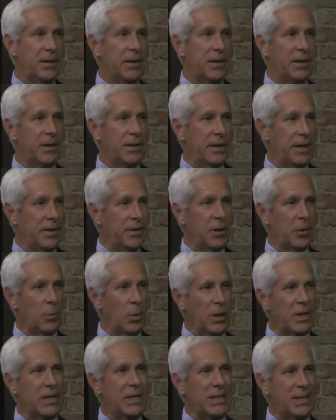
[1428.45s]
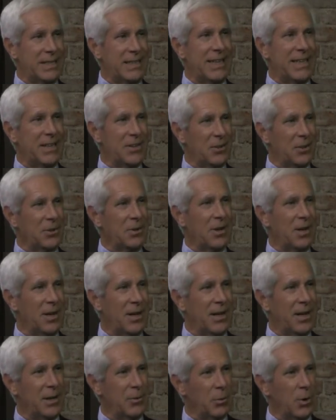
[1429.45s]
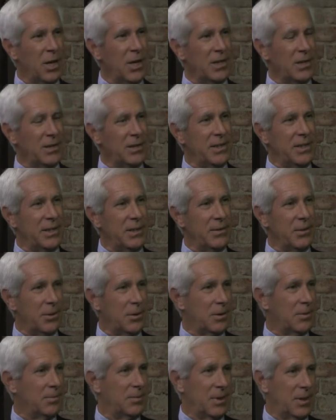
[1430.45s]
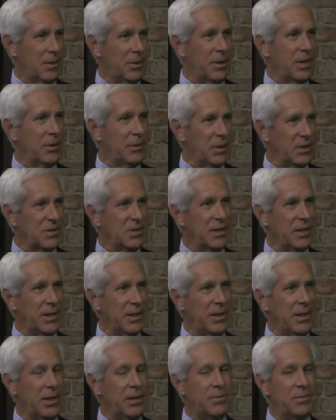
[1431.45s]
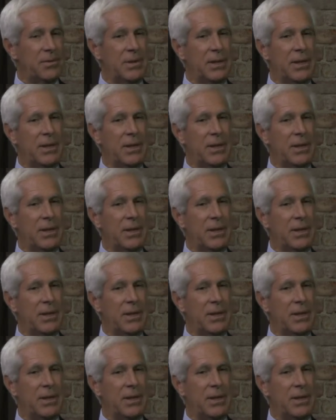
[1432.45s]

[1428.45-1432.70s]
And they're working together, ironically or interestingly enough,